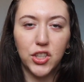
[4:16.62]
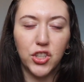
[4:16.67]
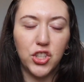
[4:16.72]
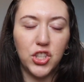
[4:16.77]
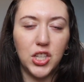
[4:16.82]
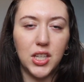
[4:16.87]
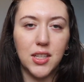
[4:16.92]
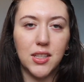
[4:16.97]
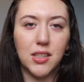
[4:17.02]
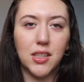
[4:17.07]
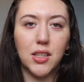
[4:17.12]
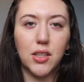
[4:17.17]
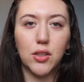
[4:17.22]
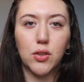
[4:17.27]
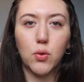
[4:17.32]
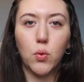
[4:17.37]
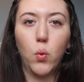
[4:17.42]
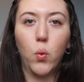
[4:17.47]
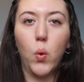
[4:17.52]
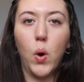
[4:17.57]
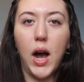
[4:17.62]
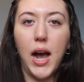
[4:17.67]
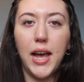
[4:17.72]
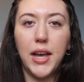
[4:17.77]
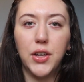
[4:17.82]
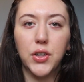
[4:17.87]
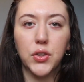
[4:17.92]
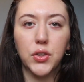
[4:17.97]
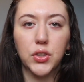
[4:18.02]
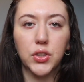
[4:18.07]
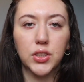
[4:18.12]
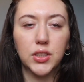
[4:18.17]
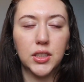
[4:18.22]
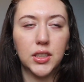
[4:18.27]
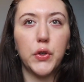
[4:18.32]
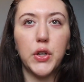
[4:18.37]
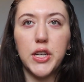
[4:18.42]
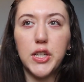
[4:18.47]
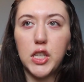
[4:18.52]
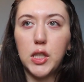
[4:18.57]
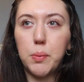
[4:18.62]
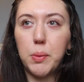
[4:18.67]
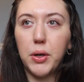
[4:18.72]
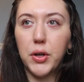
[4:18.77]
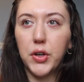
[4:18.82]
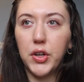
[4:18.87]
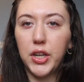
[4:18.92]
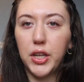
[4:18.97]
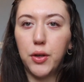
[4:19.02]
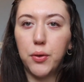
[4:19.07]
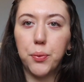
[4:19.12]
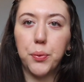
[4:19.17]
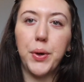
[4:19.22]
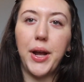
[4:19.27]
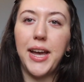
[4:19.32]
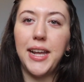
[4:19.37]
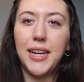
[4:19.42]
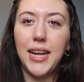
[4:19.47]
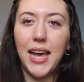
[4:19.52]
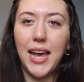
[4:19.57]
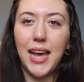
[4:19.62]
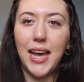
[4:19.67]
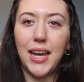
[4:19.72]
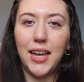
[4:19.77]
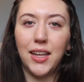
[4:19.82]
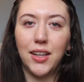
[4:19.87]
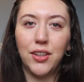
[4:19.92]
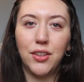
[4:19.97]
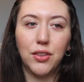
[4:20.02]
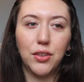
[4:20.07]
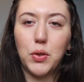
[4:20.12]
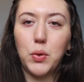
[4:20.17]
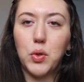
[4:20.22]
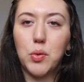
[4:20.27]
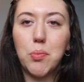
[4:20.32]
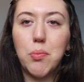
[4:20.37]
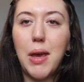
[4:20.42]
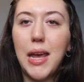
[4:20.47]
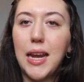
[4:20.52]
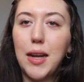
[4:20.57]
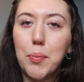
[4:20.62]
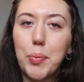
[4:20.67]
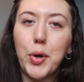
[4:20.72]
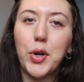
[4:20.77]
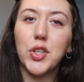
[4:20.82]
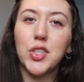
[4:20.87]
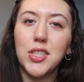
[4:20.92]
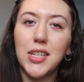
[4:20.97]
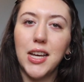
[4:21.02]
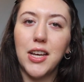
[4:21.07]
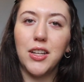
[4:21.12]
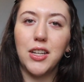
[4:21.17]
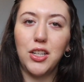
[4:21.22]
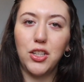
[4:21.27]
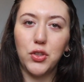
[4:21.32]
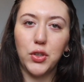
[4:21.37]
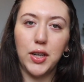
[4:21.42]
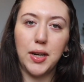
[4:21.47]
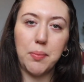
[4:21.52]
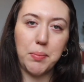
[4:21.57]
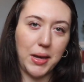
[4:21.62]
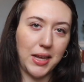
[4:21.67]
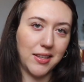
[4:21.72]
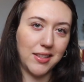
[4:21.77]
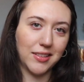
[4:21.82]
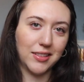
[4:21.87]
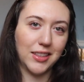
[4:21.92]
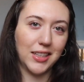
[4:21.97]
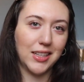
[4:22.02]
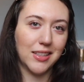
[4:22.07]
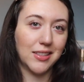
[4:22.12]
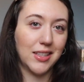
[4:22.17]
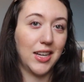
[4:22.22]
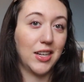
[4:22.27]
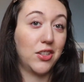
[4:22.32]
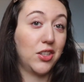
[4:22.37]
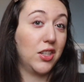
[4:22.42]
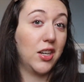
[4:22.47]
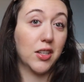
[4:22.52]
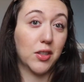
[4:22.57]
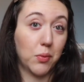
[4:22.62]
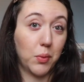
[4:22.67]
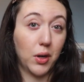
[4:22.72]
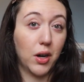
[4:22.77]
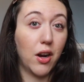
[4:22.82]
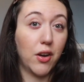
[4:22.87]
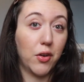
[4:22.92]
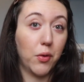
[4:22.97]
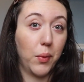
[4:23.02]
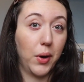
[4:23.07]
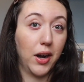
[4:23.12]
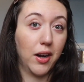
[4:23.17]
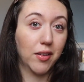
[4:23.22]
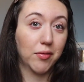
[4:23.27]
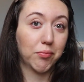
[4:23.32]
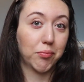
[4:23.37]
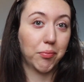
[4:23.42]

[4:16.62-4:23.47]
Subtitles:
She is this wild, free-spirited redhead whose main personality trait basically is that she doesn't wear underwear.